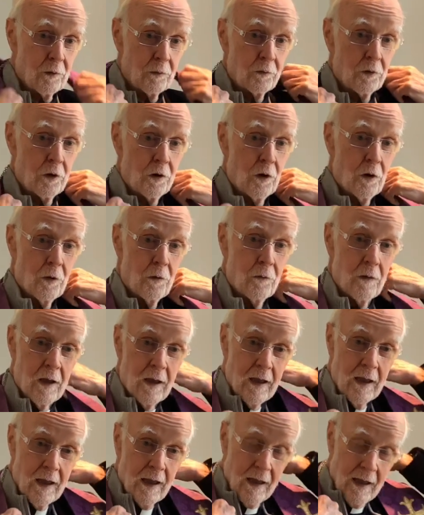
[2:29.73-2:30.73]
you you know
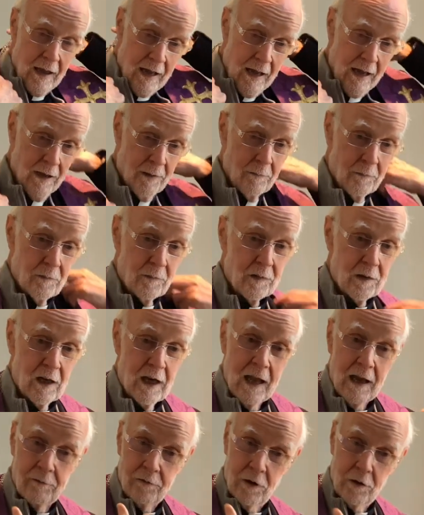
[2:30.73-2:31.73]
um, they'll
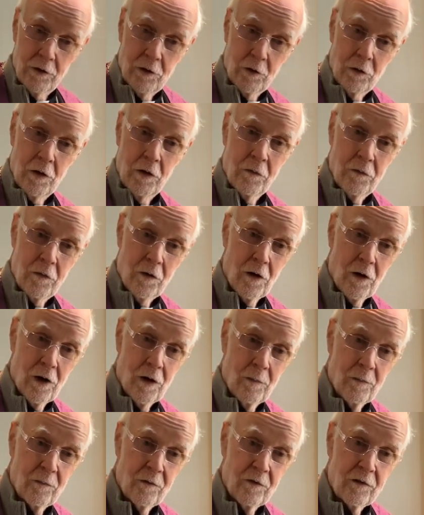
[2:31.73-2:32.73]
have their
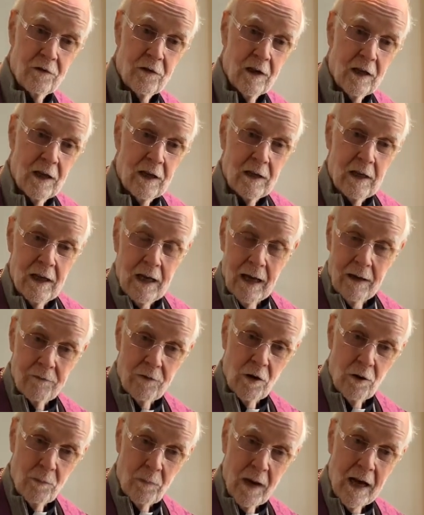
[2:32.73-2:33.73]
uniforms they'll have
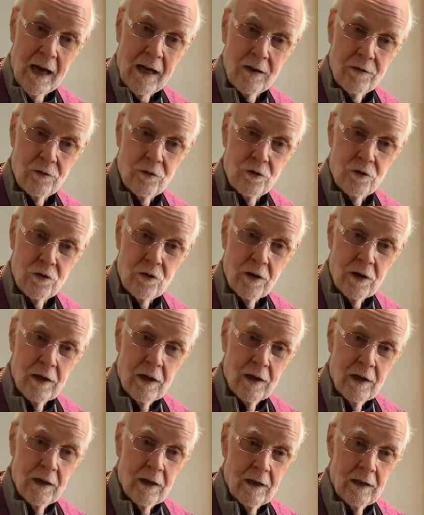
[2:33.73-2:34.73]
their badge
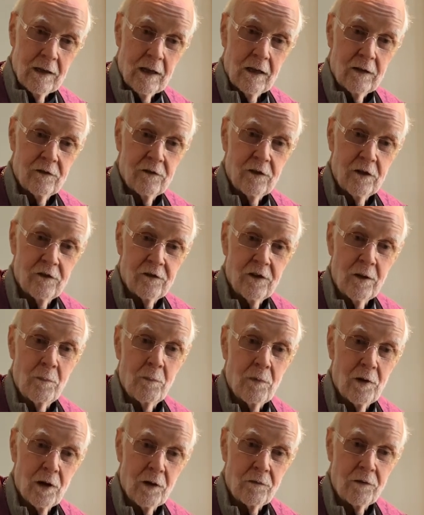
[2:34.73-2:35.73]
that's the
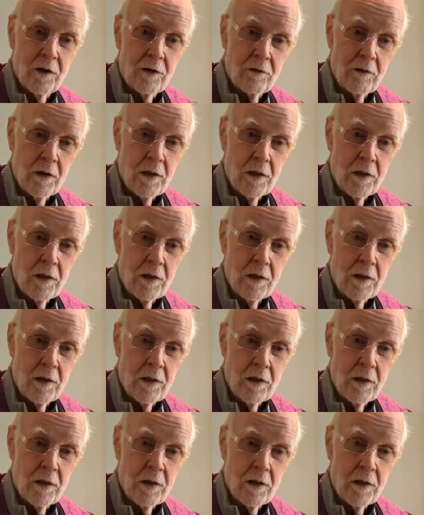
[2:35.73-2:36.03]
symbol of their